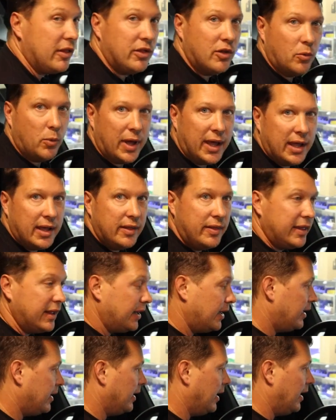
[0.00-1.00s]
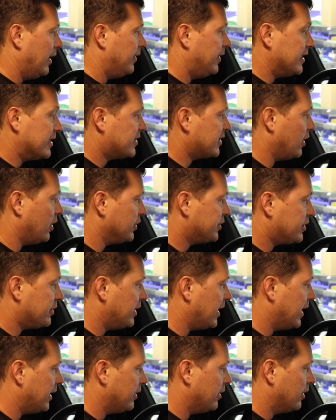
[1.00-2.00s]
The way that uh, this
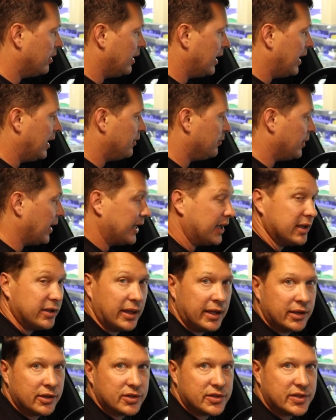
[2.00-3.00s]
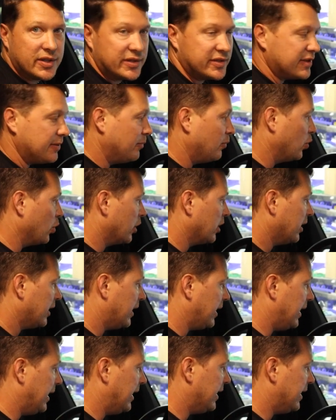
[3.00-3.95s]
alternator and regulator system work,